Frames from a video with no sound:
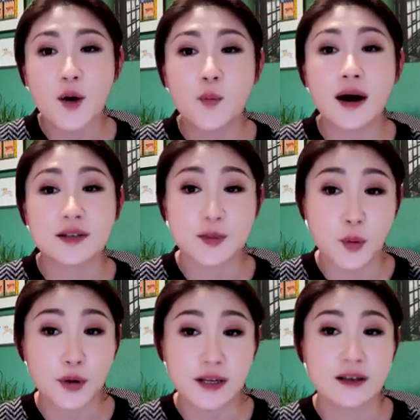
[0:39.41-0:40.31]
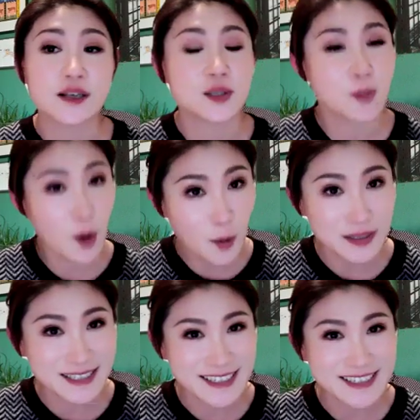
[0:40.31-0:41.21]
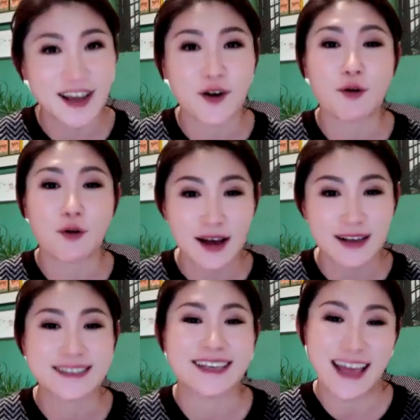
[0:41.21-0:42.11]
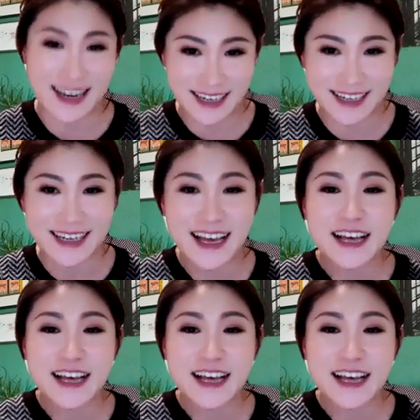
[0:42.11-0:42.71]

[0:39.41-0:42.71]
while supporting small business across Canada.